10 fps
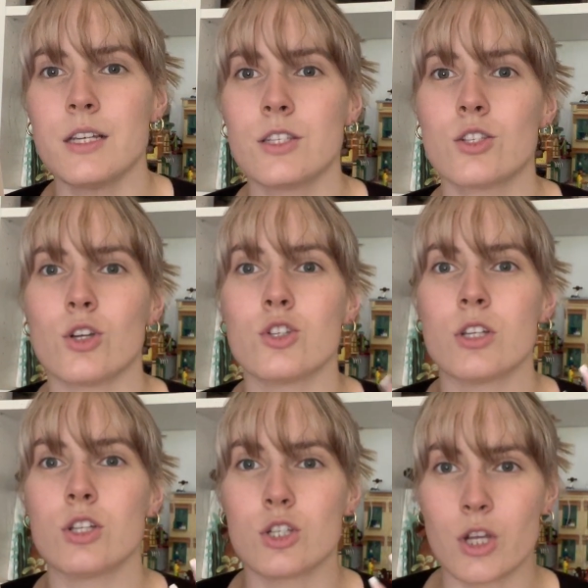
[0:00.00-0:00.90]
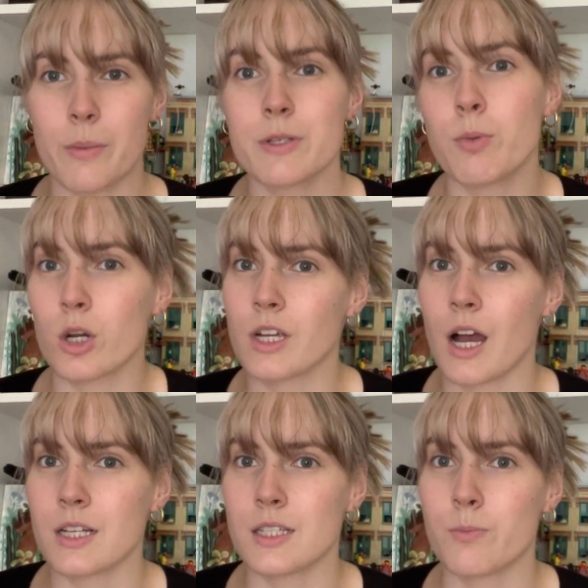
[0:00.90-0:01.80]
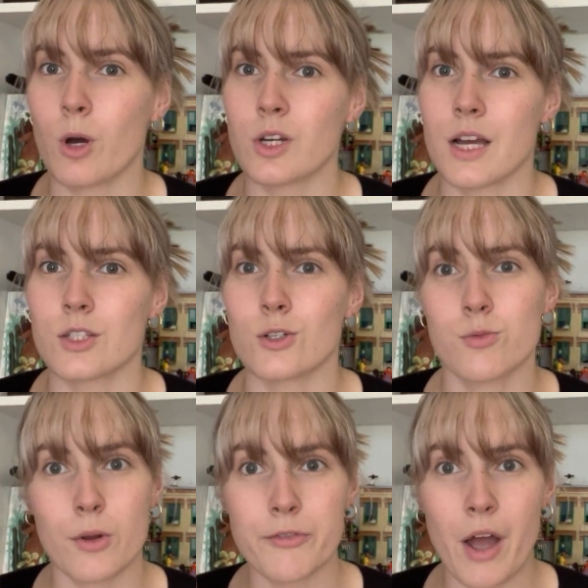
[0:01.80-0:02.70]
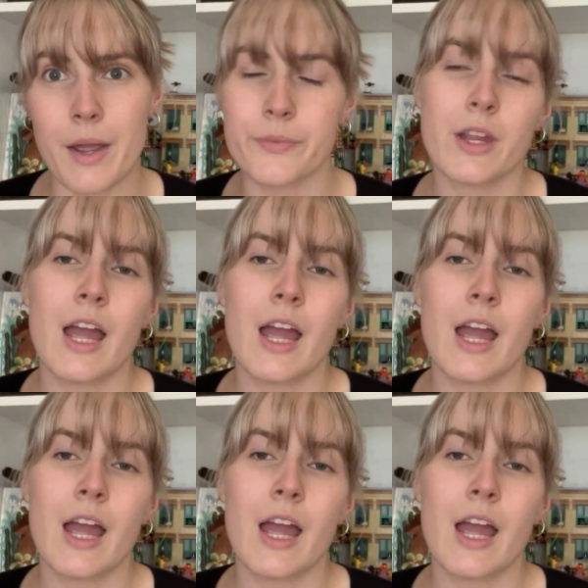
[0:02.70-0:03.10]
So the Shameless podcast is a podcast on Spotify,